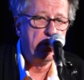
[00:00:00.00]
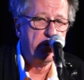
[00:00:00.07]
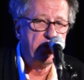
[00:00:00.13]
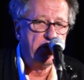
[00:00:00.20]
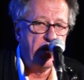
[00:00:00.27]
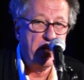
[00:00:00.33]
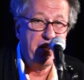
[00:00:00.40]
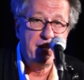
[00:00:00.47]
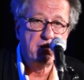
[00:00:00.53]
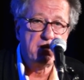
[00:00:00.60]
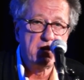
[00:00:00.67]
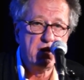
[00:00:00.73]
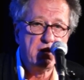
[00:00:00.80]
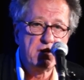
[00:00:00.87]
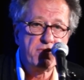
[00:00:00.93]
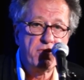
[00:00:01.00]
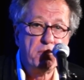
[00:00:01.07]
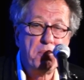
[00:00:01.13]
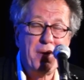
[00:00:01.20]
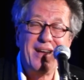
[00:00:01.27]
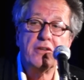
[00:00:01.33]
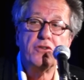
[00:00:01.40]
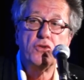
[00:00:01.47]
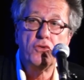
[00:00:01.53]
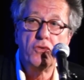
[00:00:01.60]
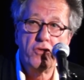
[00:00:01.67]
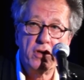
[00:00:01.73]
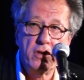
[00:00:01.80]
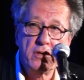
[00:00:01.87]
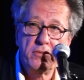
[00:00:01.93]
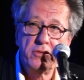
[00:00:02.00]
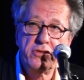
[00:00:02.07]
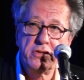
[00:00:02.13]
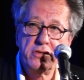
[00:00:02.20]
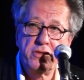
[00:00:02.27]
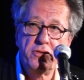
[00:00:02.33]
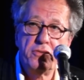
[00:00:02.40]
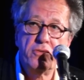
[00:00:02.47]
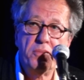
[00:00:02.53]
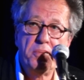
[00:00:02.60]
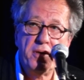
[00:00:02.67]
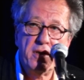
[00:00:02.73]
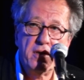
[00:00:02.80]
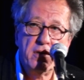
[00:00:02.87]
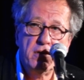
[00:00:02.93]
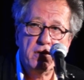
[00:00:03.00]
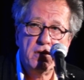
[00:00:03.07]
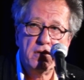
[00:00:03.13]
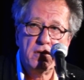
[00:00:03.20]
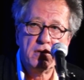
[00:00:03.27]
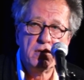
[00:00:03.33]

financiers from Pandora, which is a European